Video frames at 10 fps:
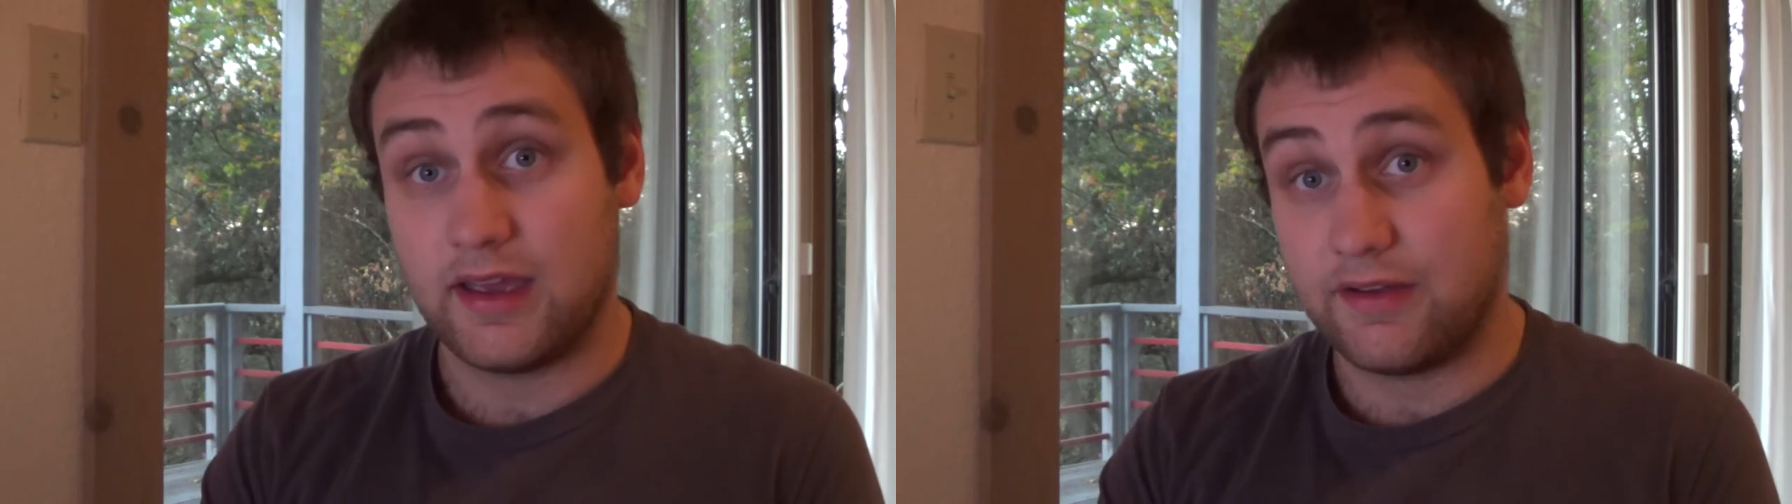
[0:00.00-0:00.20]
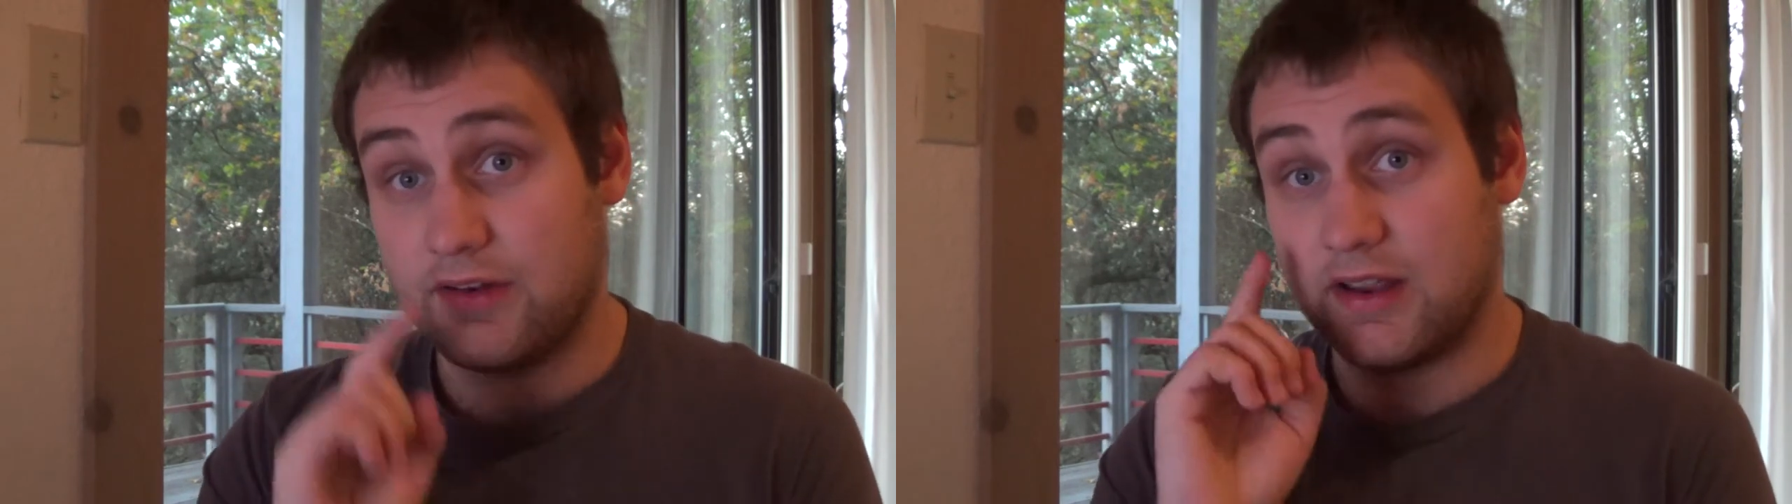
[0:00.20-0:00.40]

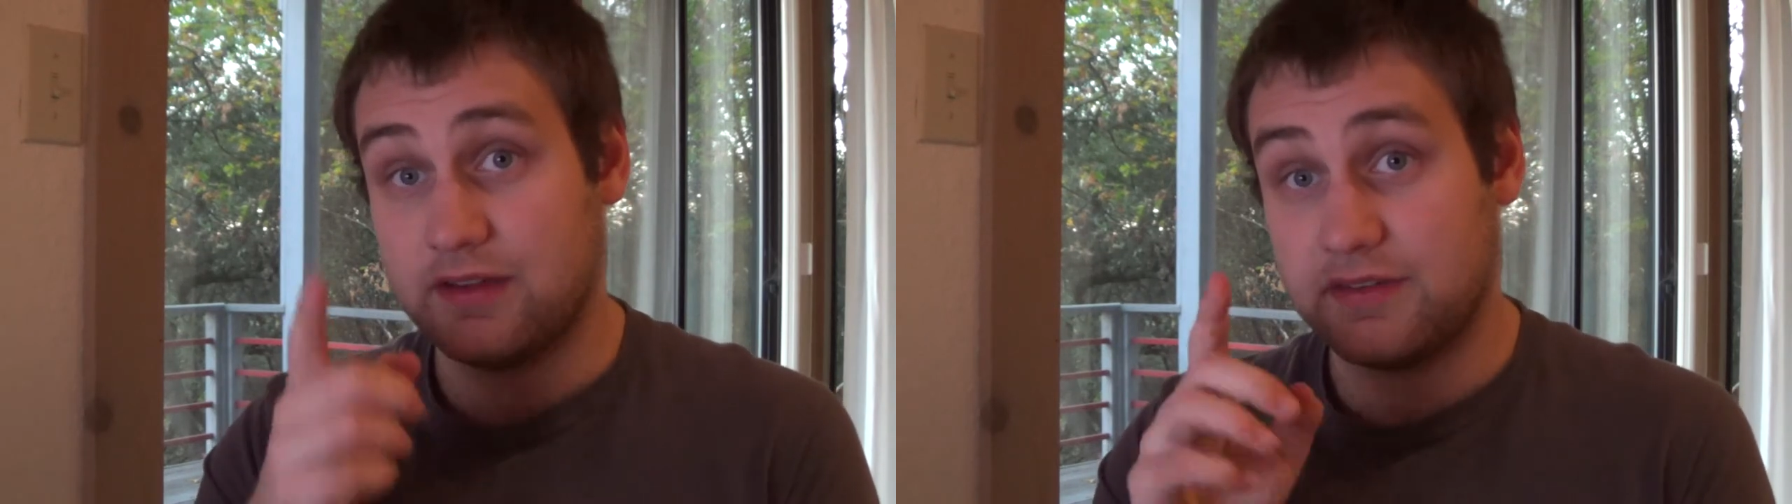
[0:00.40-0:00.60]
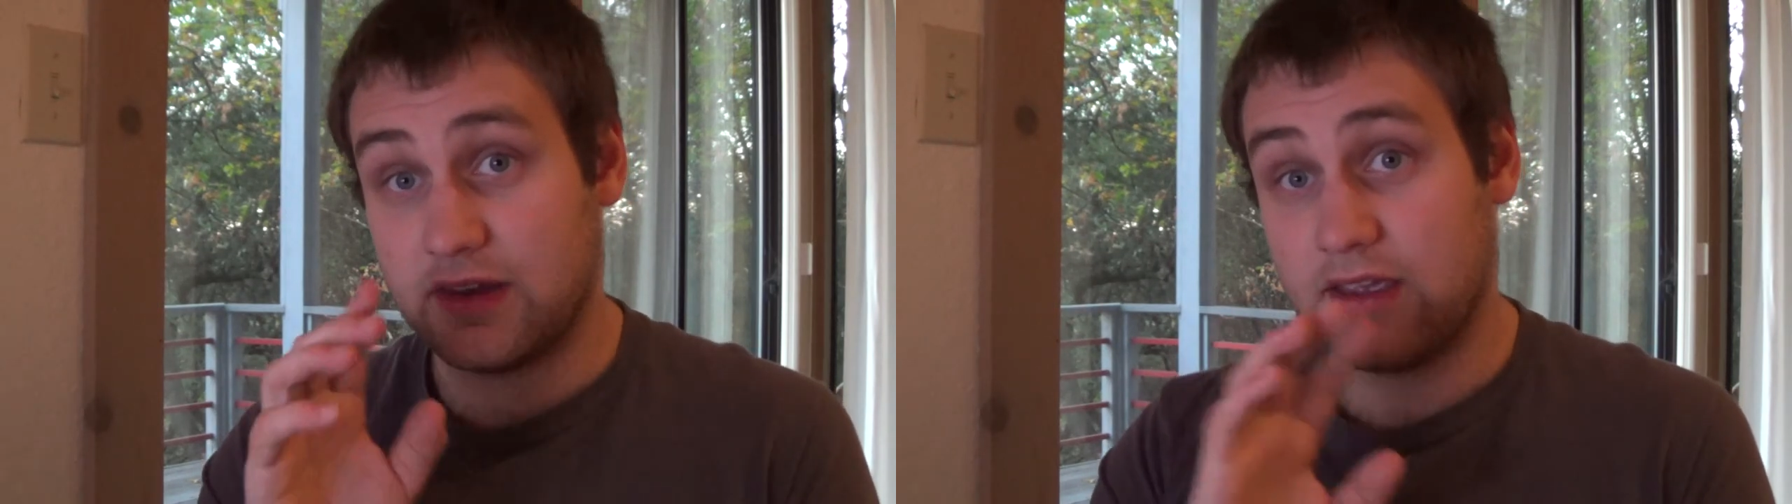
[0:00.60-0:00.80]
Have a
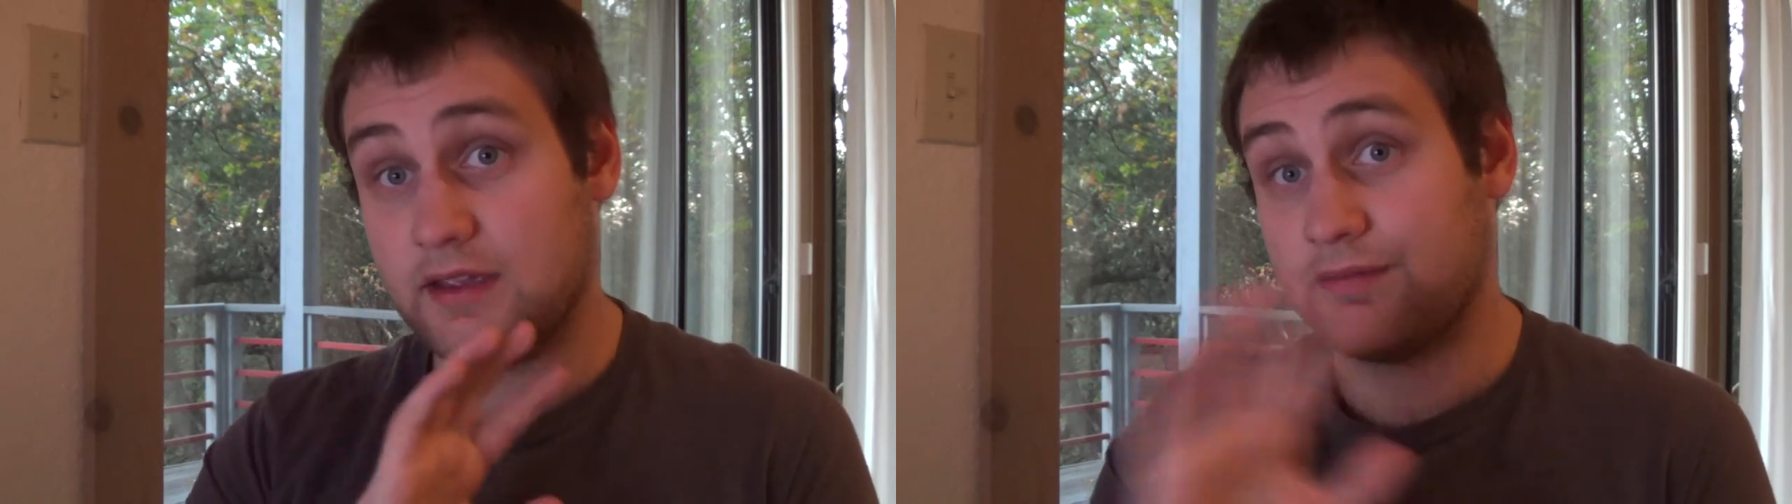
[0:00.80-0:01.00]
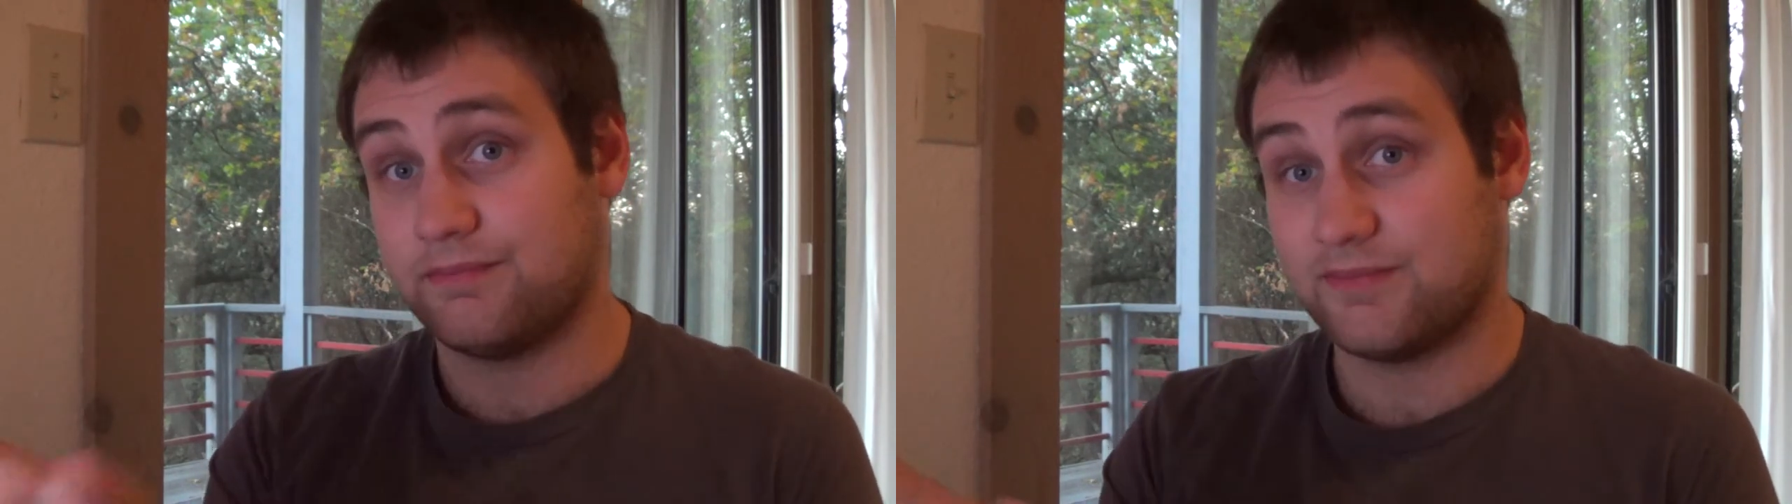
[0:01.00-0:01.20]
nice day,